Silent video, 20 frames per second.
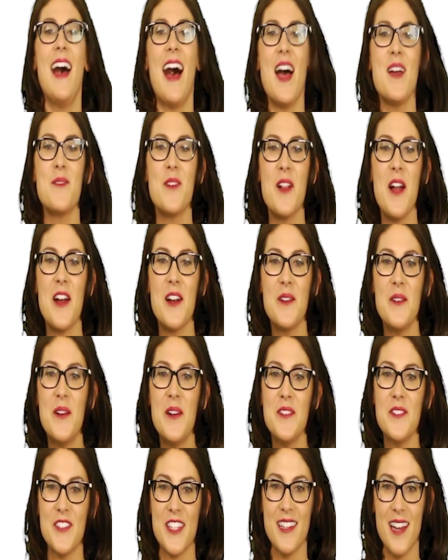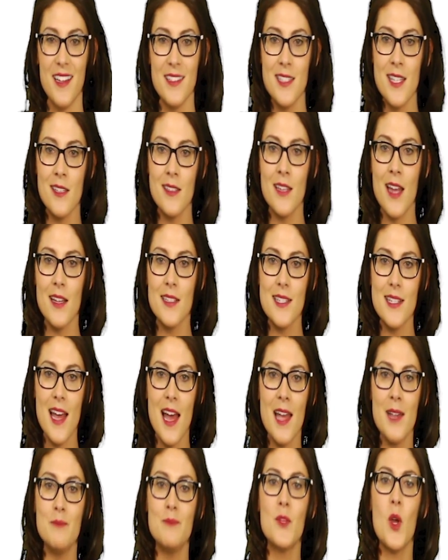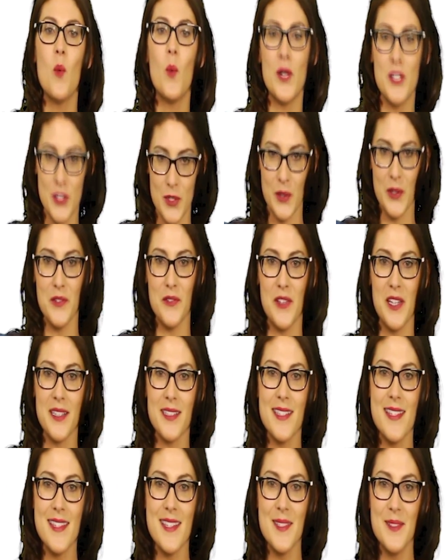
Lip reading: I'm Clarke Wolfe, and until next time, what's your fix?